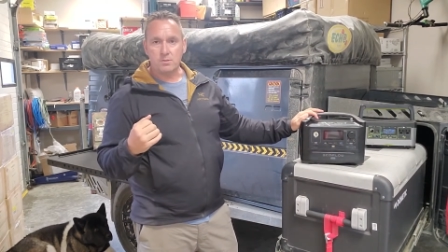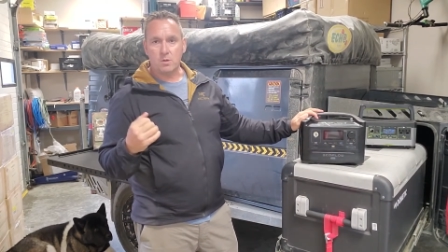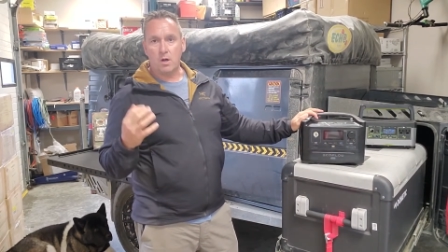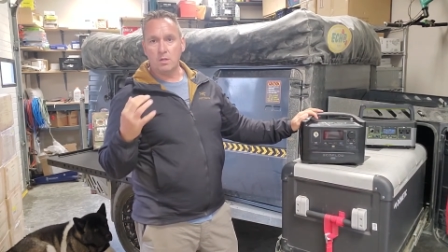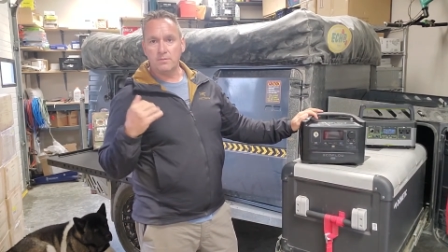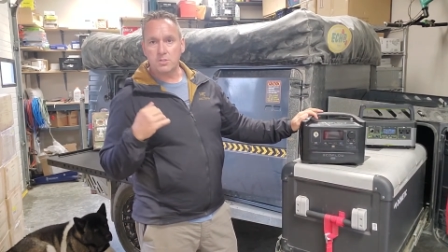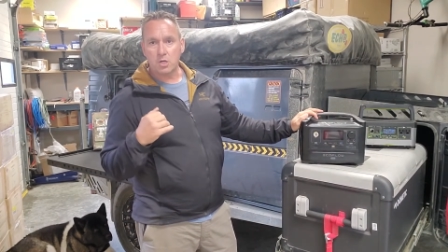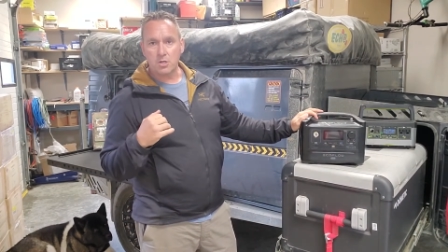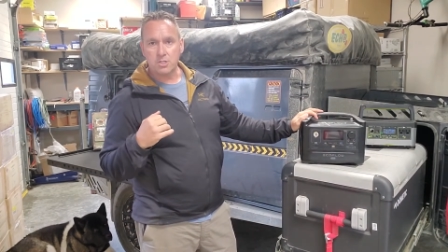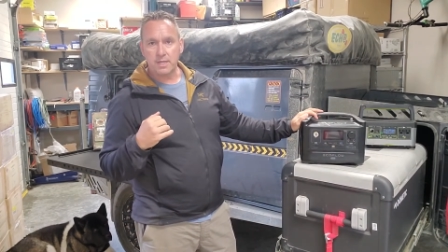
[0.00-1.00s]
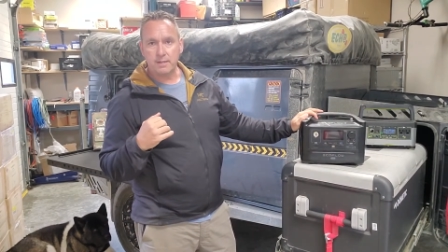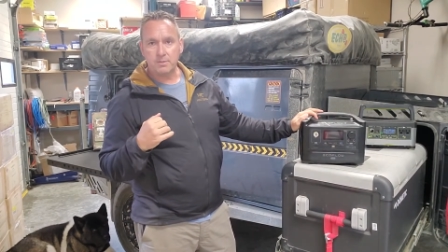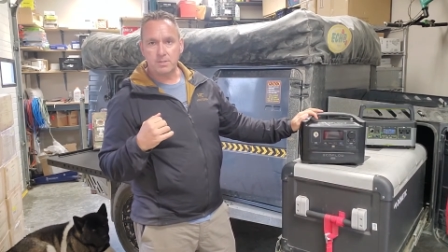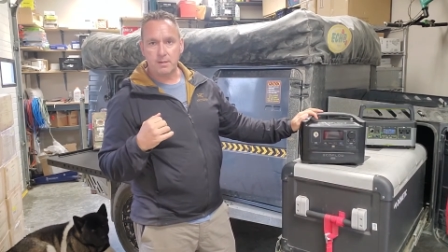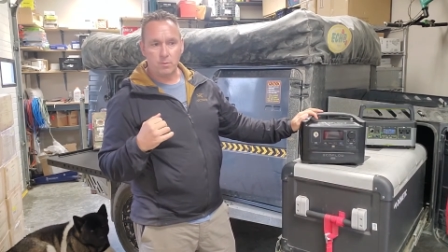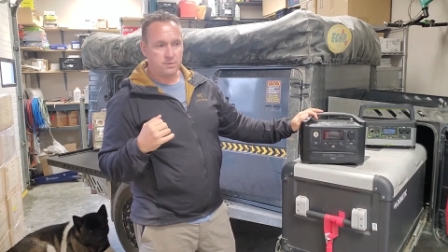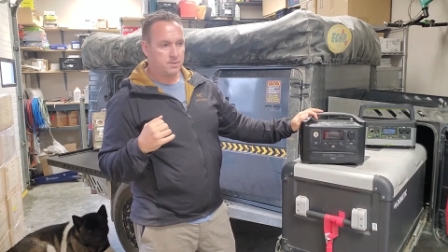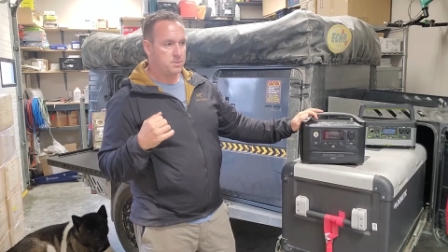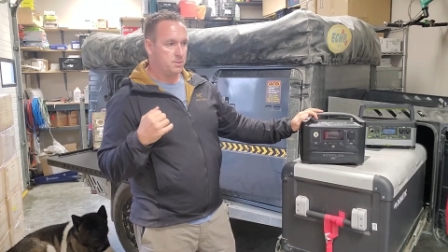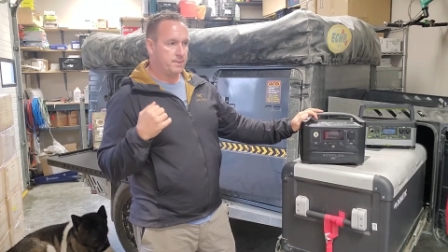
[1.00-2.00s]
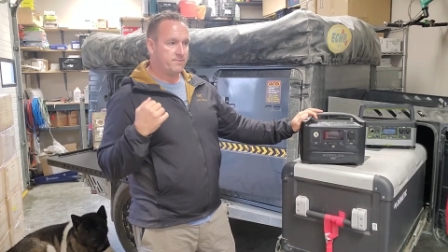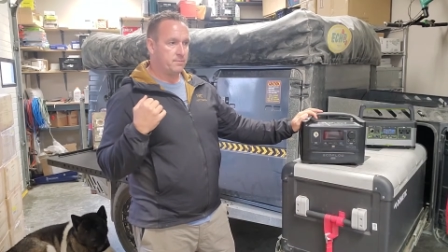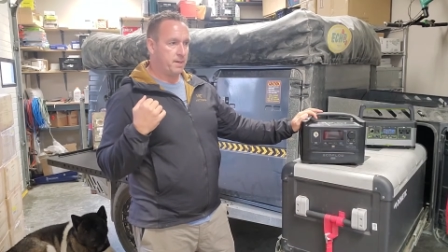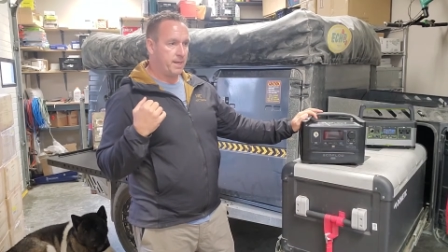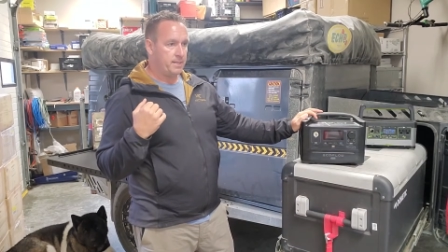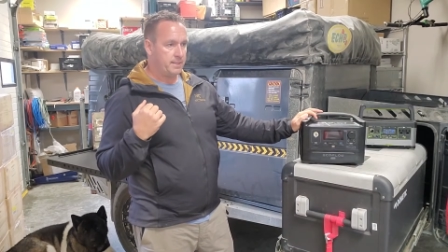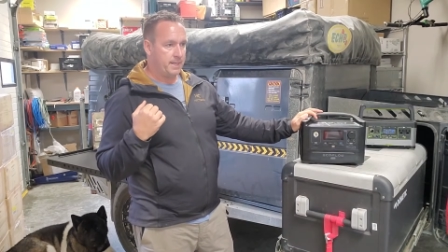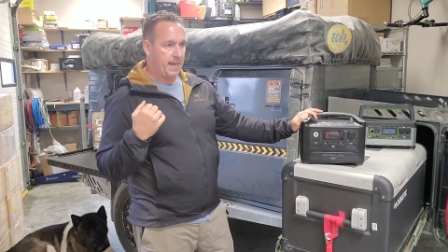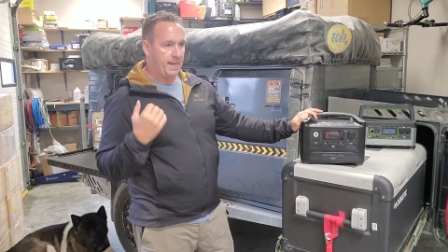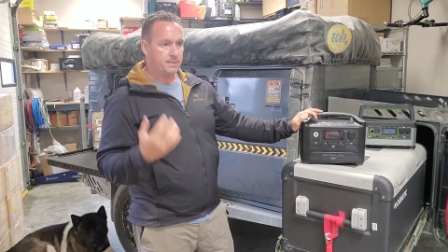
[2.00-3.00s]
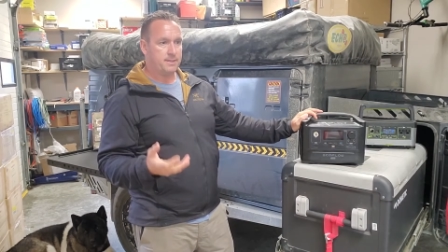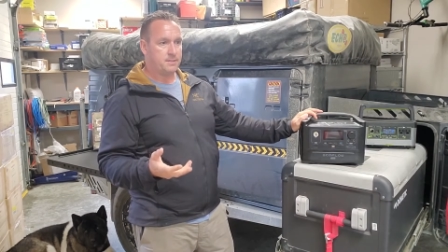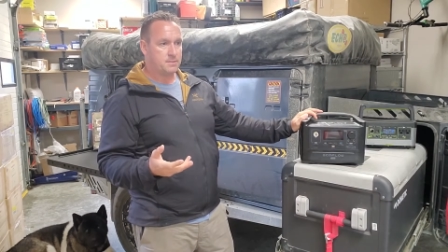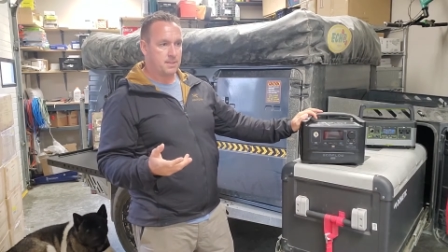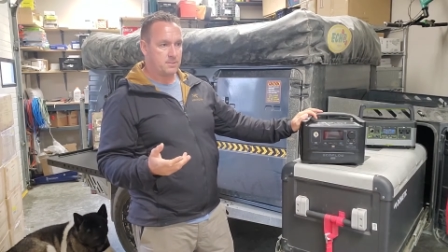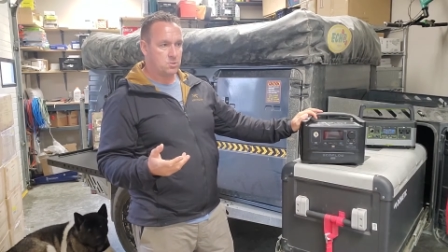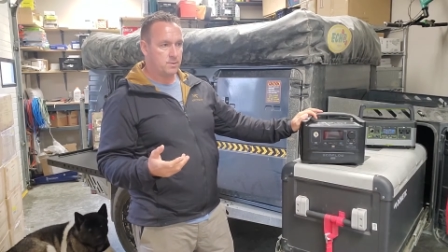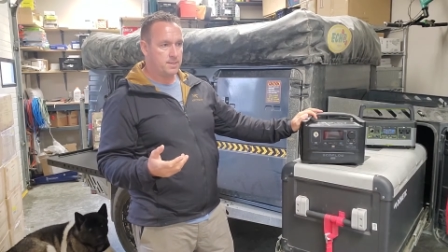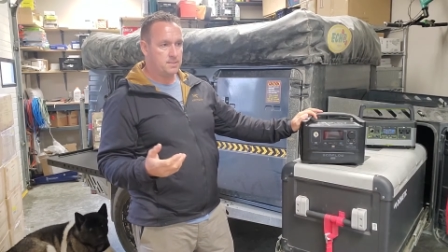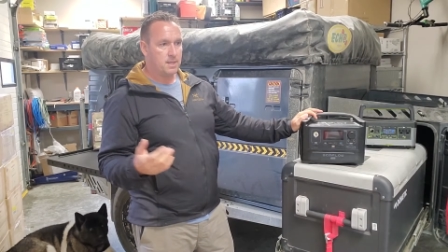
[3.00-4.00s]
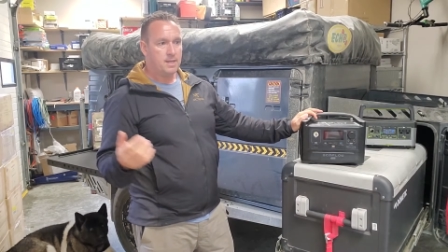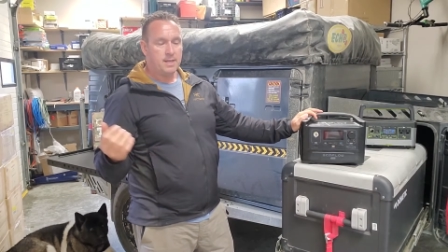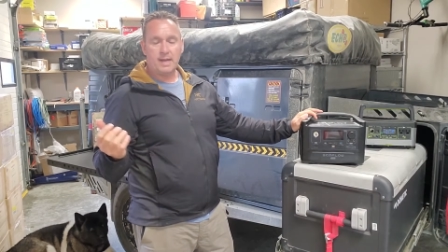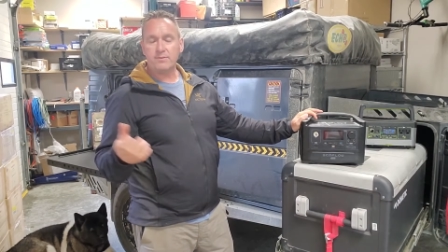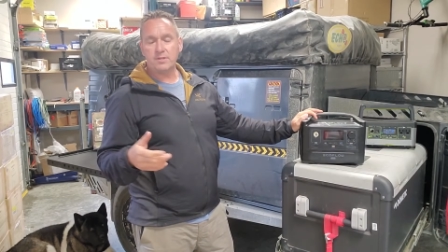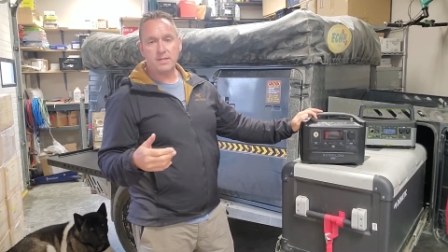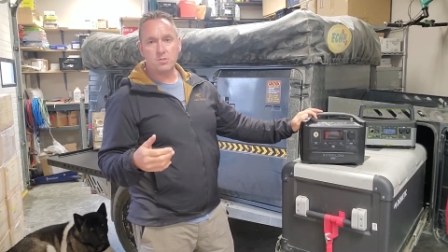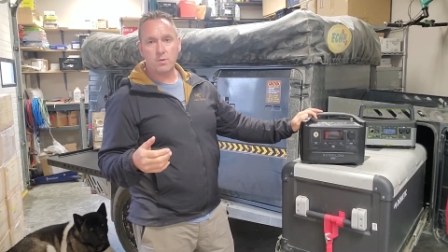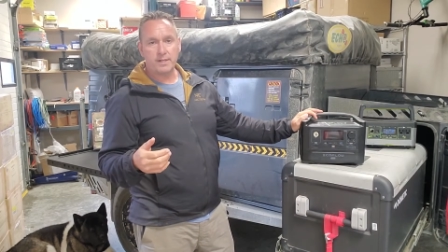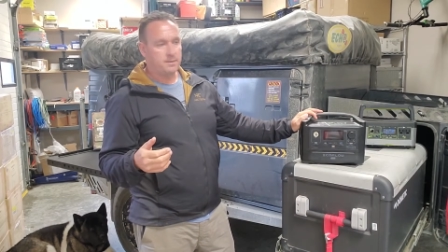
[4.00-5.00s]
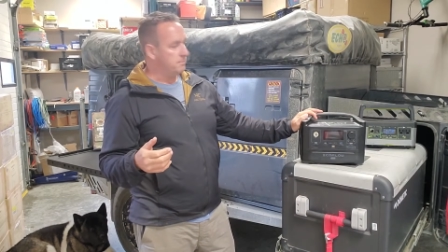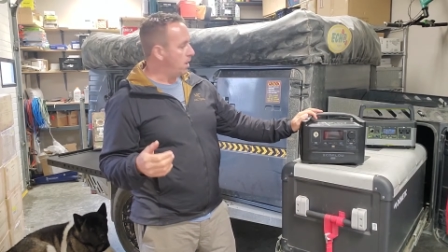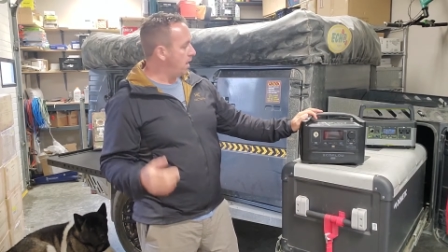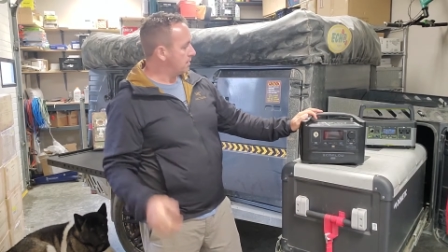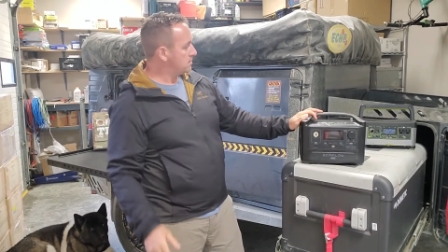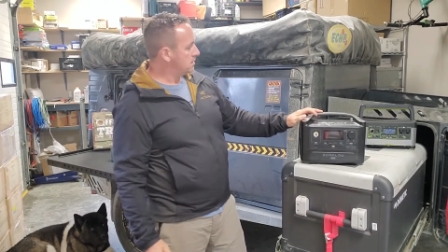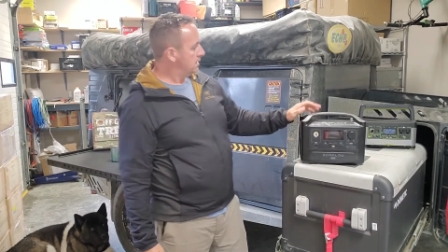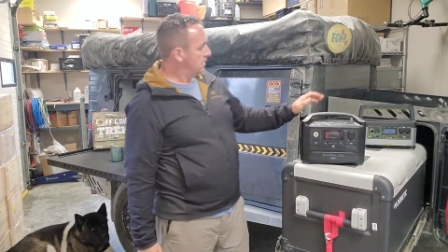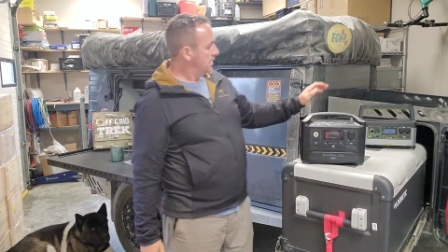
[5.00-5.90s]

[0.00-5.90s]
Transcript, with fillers: So all of the charging cables come with it. You don't have to buy any added accessories. Everything's right in the box.